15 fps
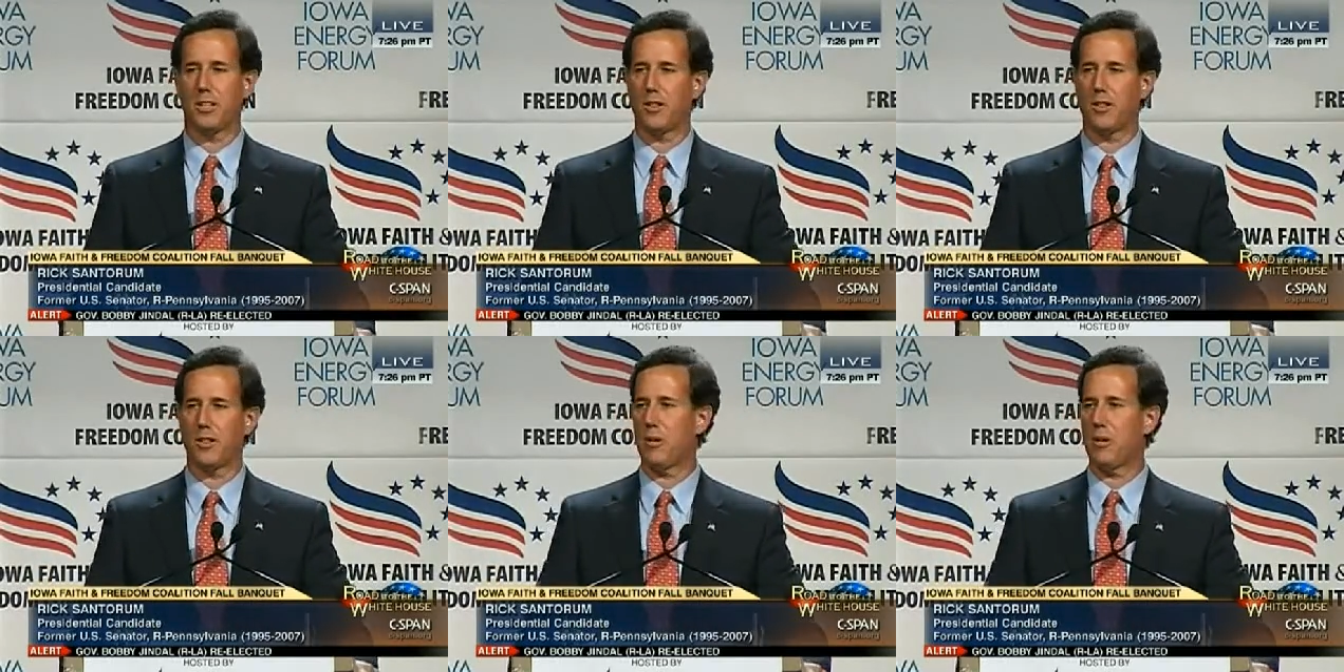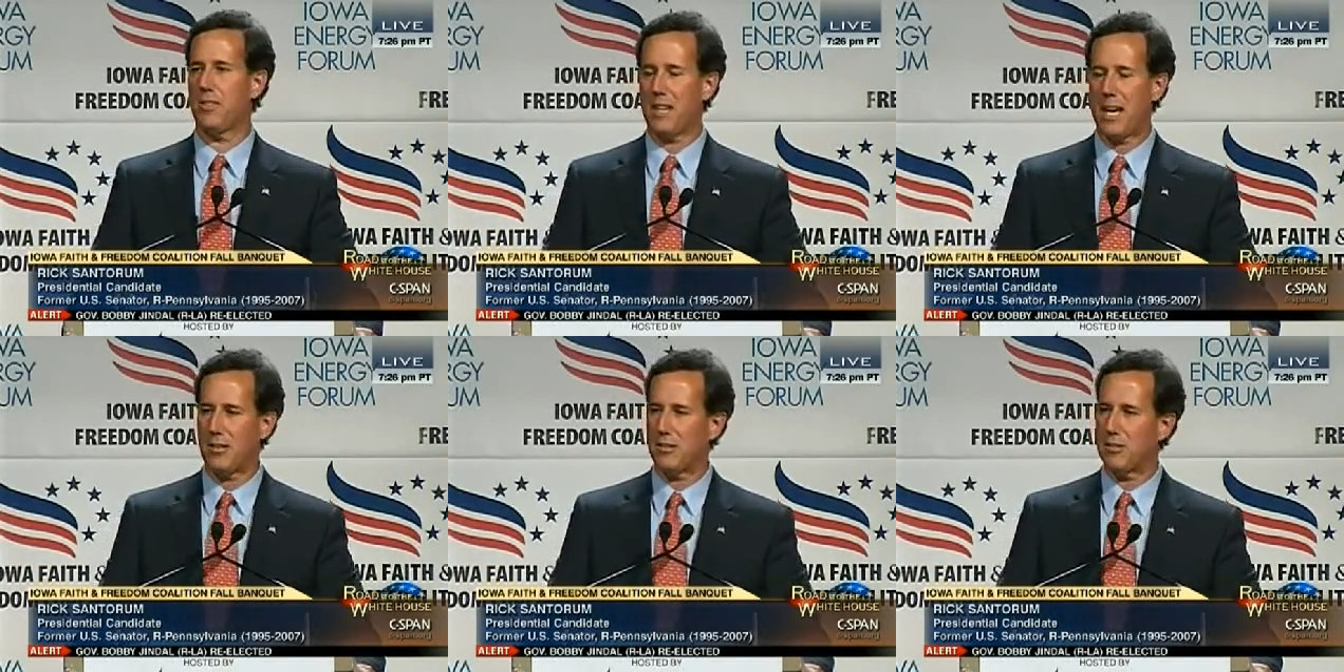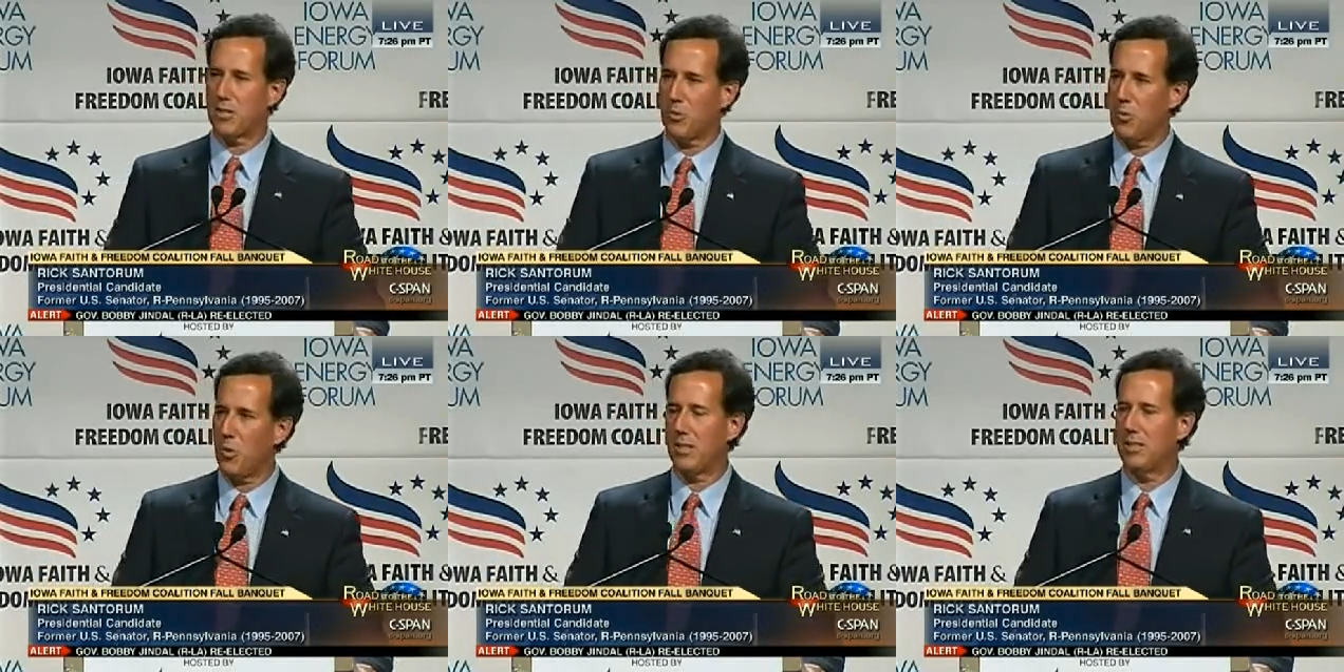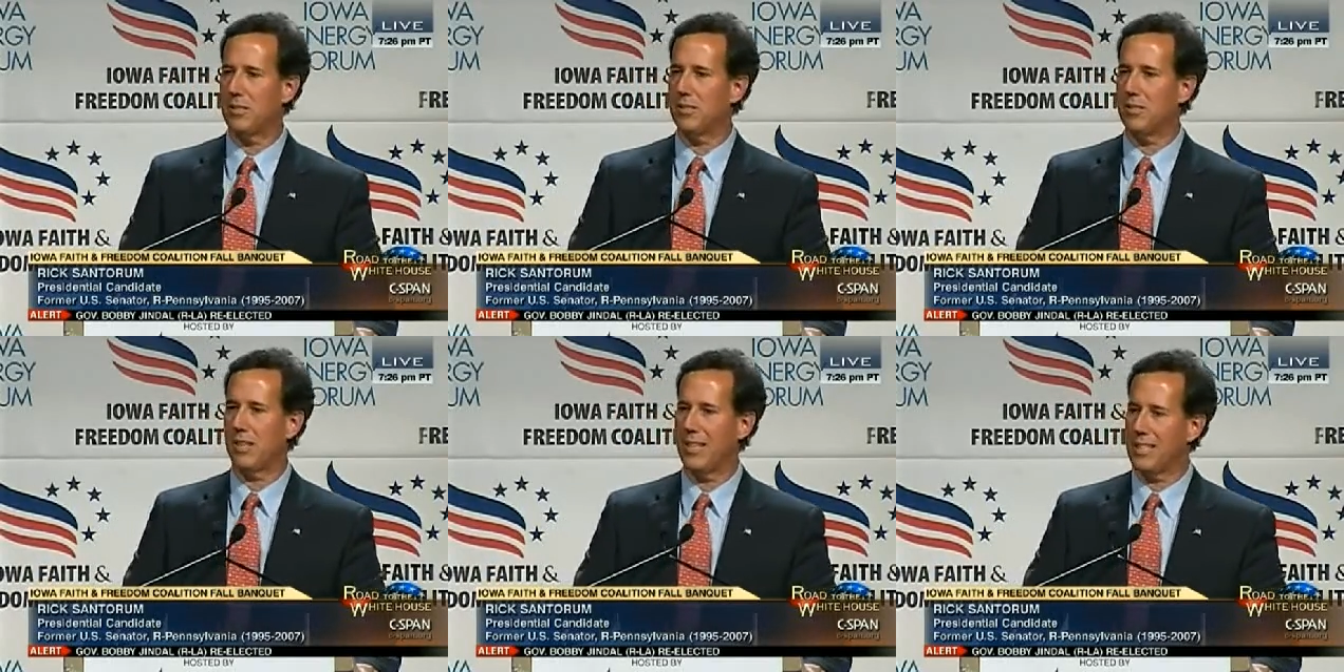drilling 3,000
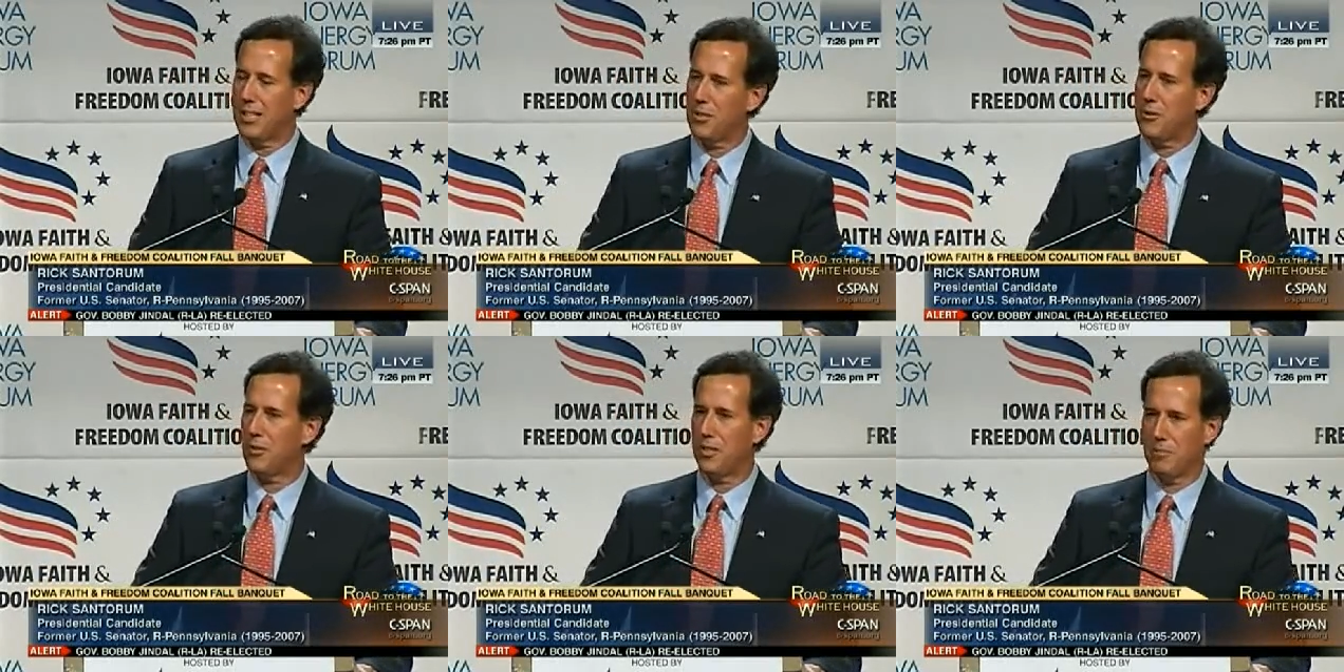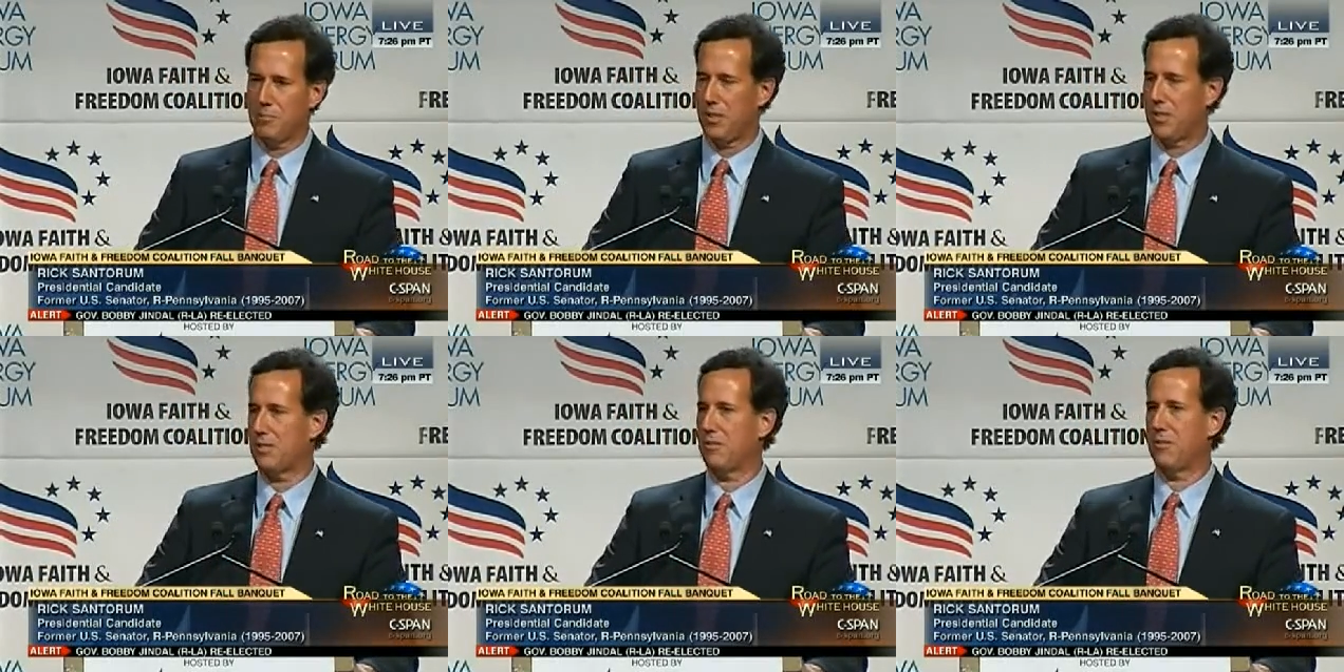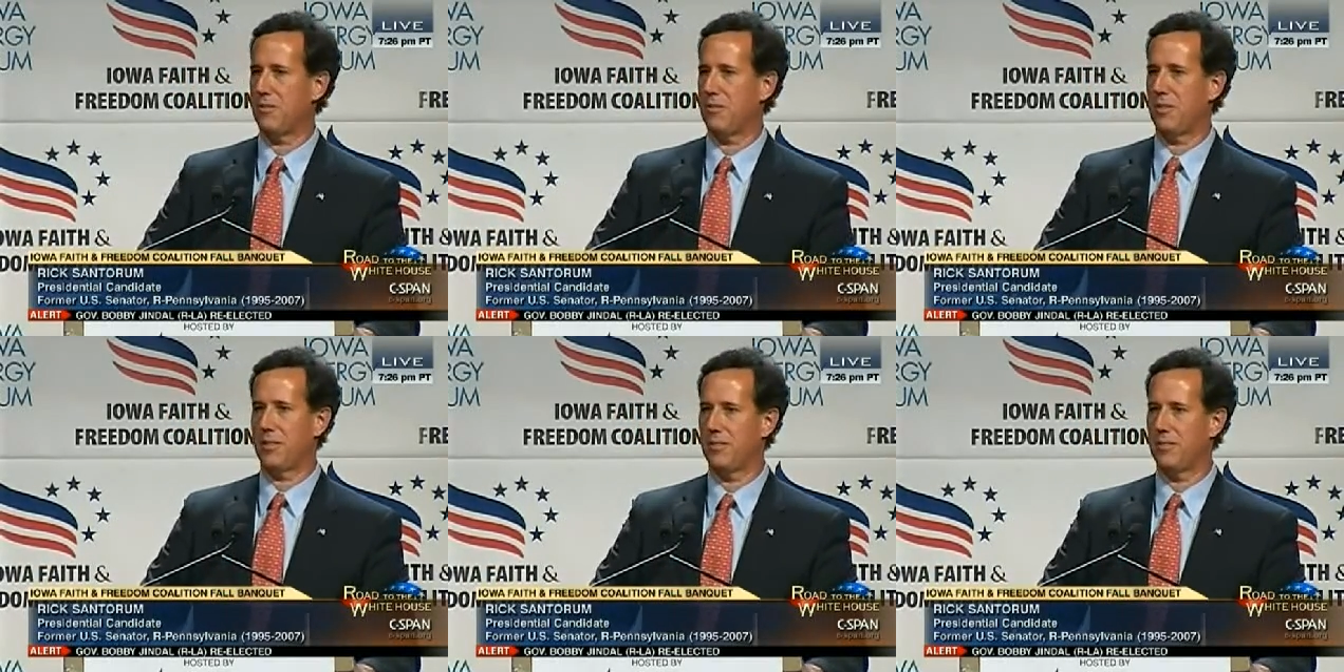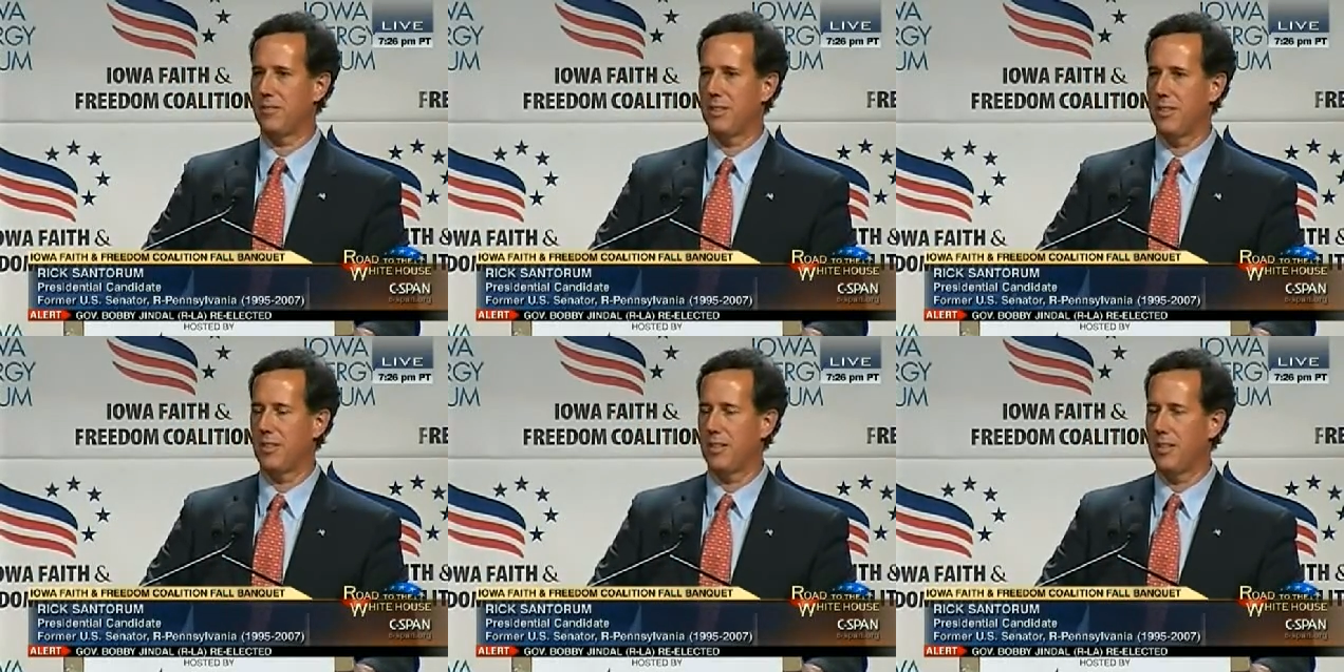wells a year in Pennsylvania.